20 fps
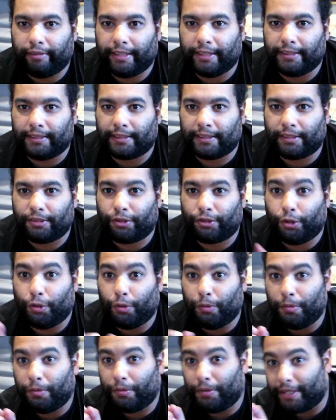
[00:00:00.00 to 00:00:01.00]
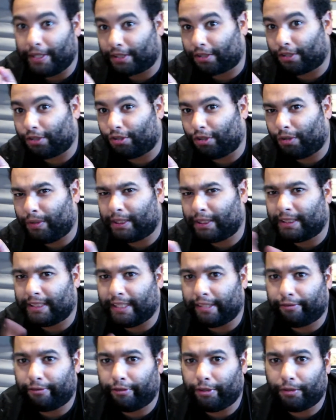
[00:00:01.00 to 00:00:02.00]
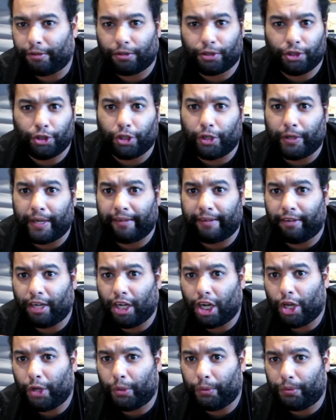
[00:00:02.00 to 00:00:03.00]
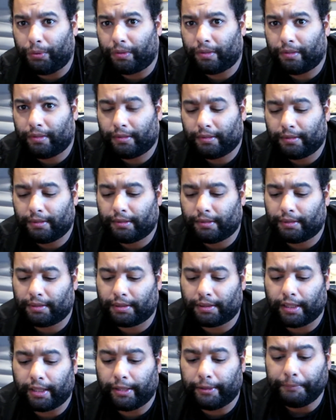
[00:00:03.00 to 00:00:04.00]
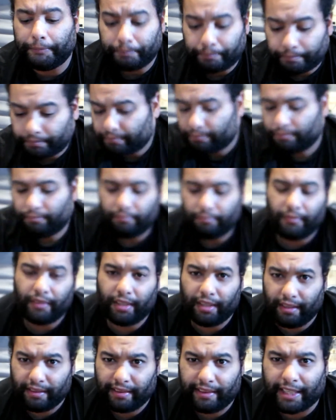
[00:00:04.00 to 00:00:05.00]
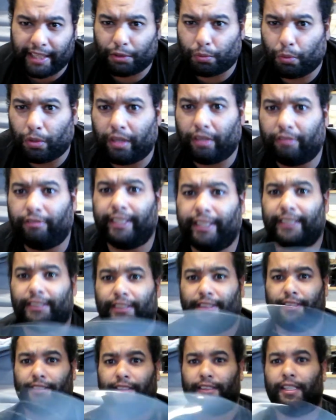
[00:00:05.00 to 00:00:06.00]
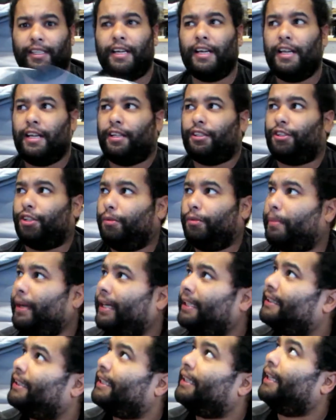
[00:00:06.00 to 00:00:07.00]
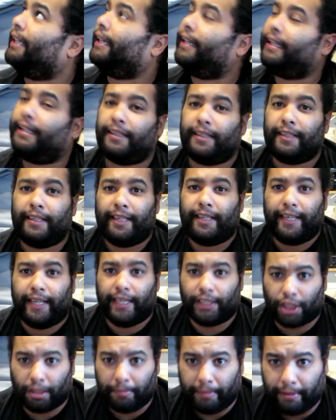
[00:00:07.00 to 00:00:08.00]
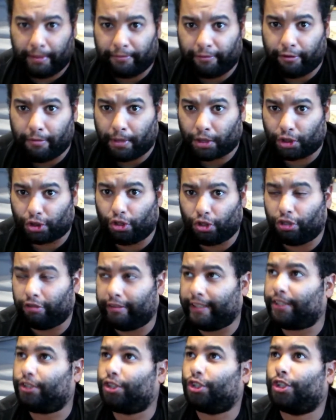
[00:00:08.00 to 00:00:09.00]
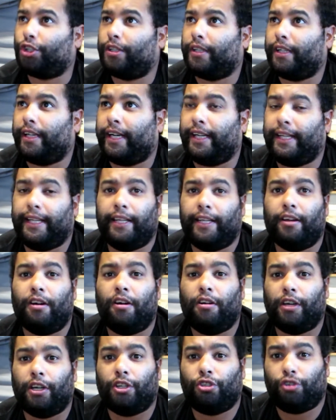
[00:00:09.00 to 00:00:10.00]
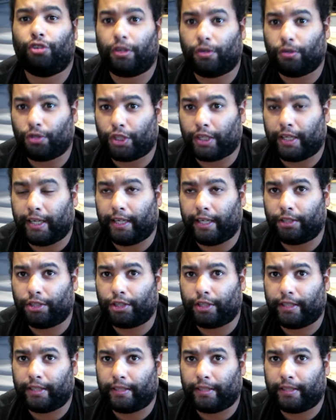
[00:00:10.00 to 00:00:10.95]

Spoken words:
is to this controller is different because you don't have a load, so that's one of the reasons. So basically it's going to be for my storage, and I'm going to trickle charge